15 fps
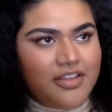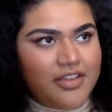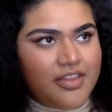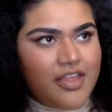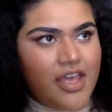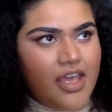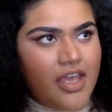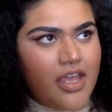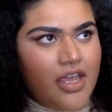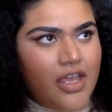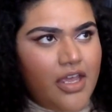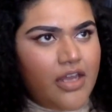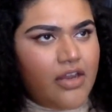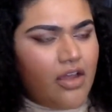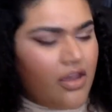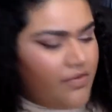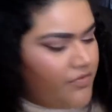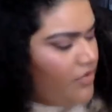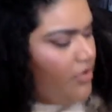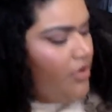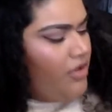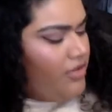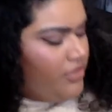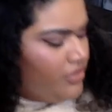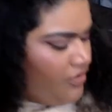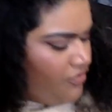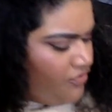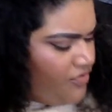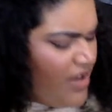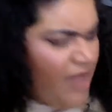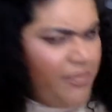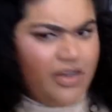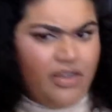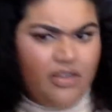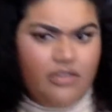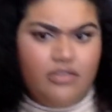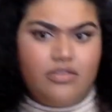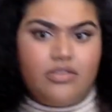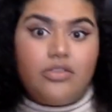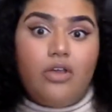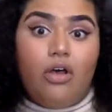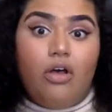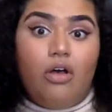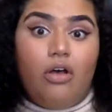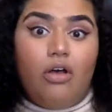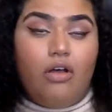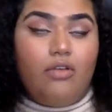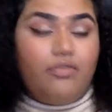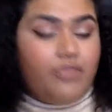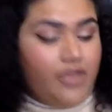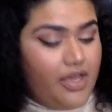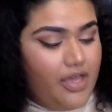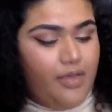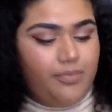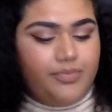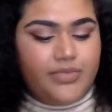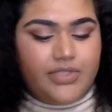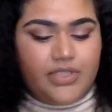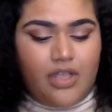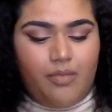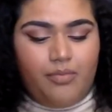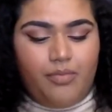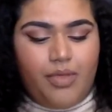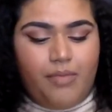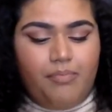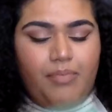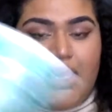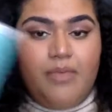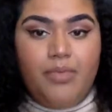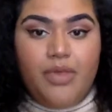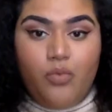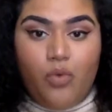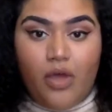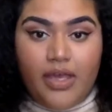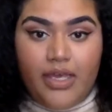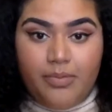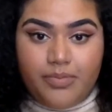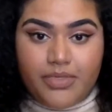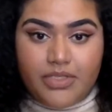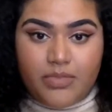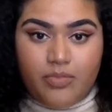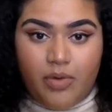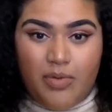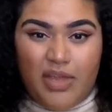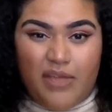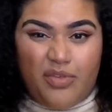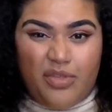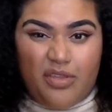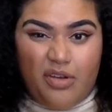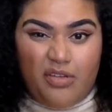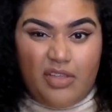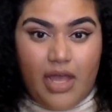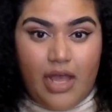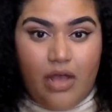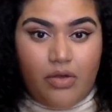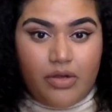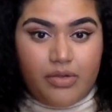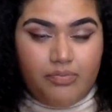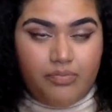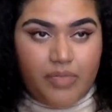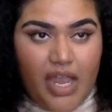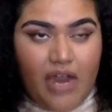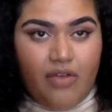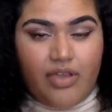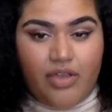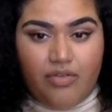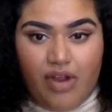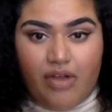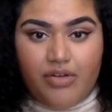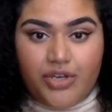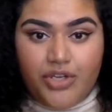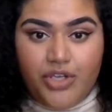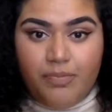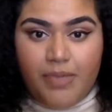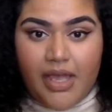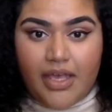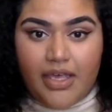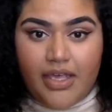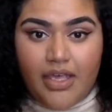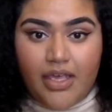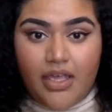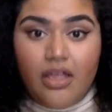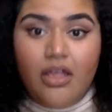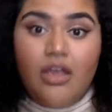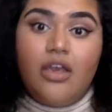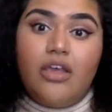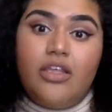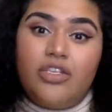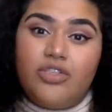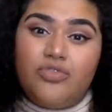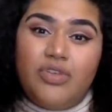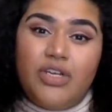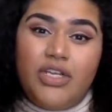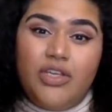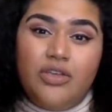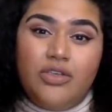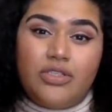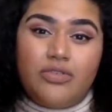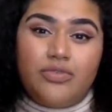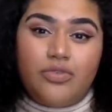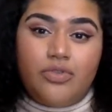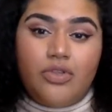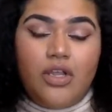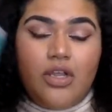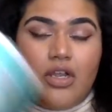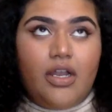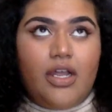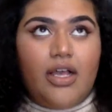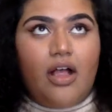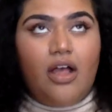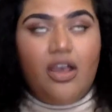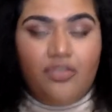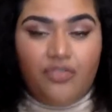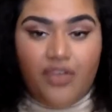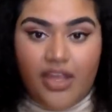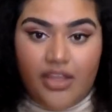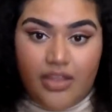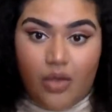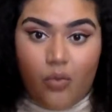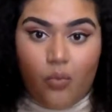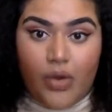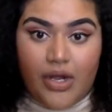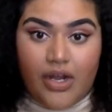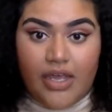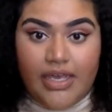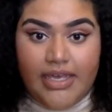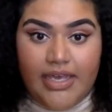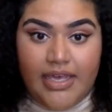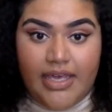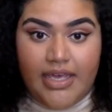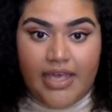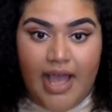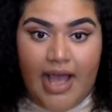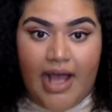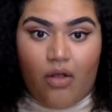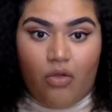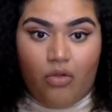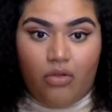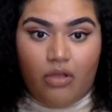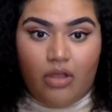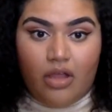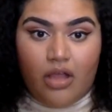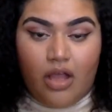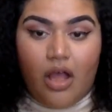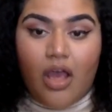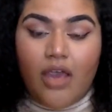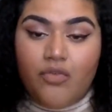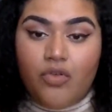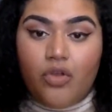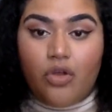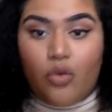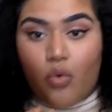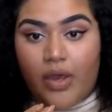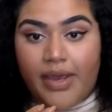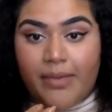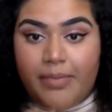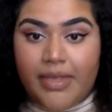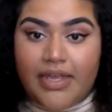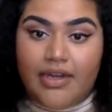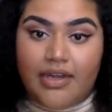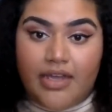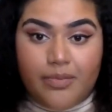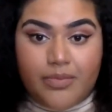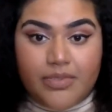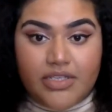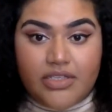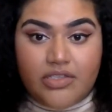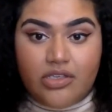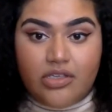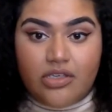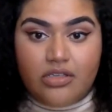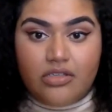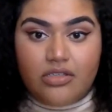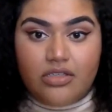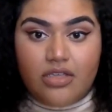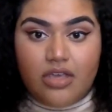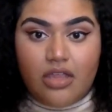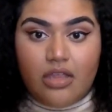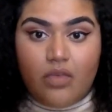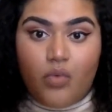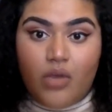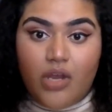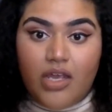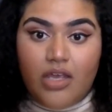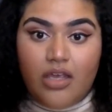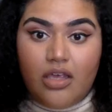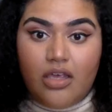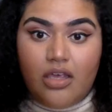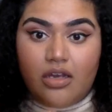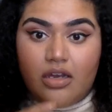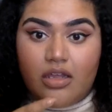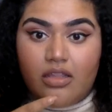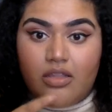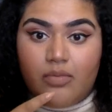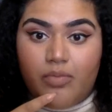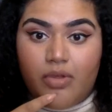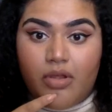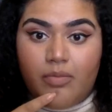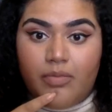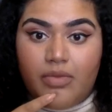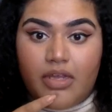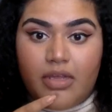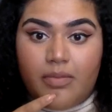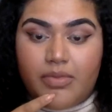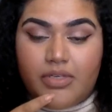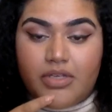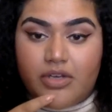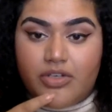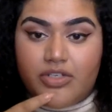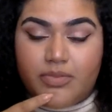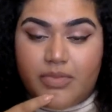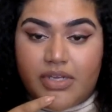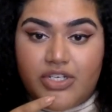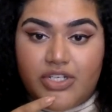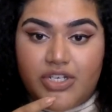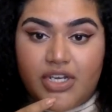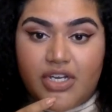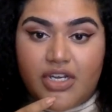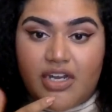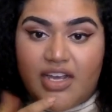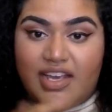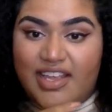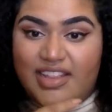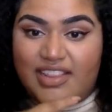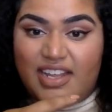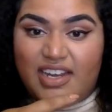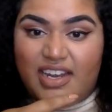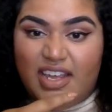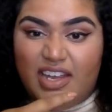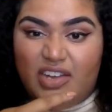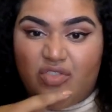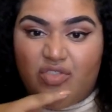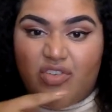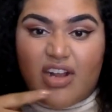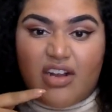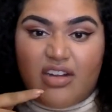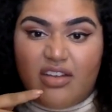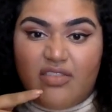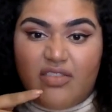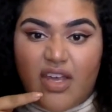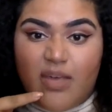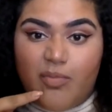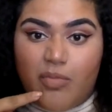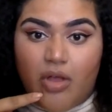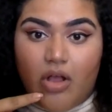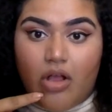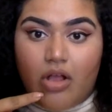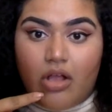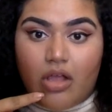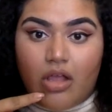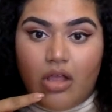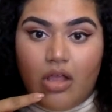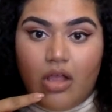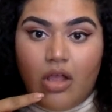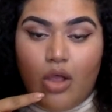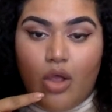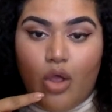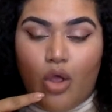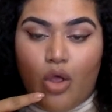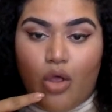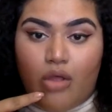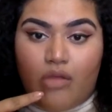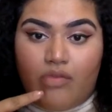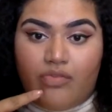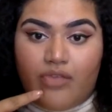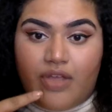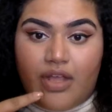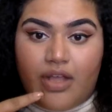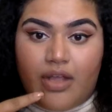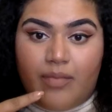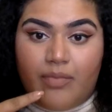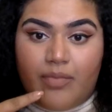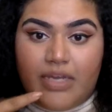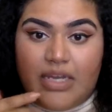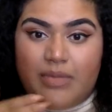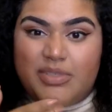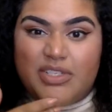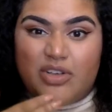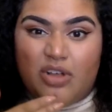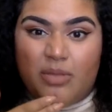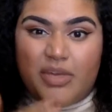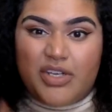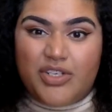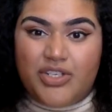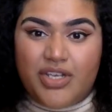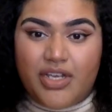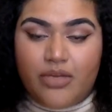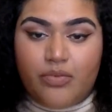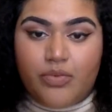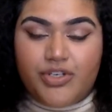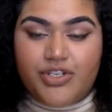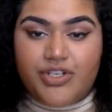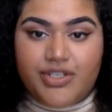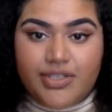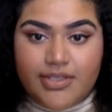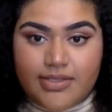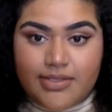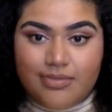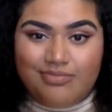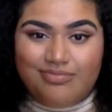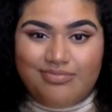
then I've got the remnants of um, some baby wipes. Probably have to throw that out and carry around a new packet. This is really useful. Like I find that when I eat out, I've got quite big lips, as you can see. And then when I eat, like the bottom lip touches my chin and I get that like attractive like mark of um, lipstick on my chin, which is